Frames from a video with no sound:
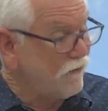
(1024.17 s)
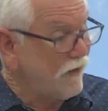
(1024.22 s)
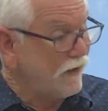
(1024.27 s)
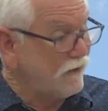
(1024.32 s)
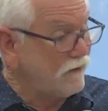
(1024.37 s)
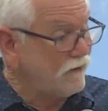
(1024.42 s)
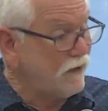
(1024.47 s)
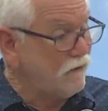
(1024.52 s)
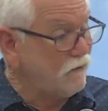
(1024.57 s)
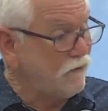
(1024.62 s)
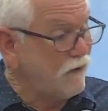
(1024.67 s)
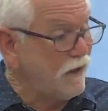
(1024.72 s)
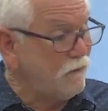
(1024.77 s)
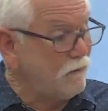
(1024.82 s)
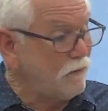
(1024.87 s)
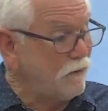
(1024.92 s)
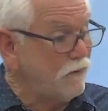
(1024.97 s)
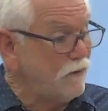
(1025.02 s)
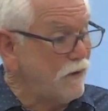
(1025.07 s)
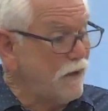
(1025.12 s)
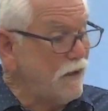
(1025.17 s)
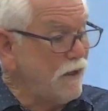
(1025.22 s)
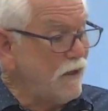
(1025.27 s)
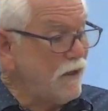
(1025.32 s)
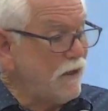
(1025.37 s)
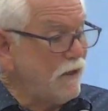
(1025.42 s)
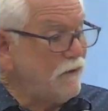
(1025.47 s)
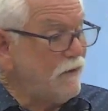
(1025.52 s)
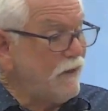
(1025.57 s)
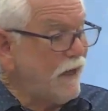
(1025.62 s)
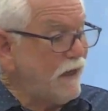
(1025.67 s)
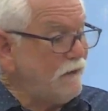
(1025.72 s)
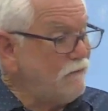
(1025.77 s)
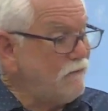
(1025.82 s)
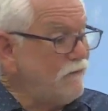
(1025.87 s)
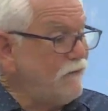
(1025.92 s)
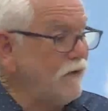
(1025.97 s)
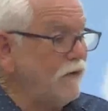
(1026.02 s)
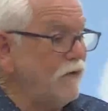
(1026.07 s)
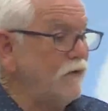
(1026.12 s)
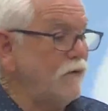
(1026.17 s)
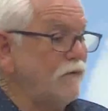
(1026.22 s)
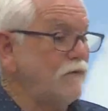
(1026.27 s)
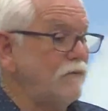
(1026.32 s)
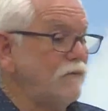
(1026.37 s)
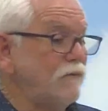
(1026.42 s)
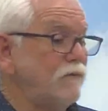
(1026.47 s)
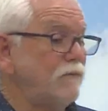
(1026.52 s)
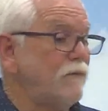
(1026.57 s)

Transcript: that they were able, they feel,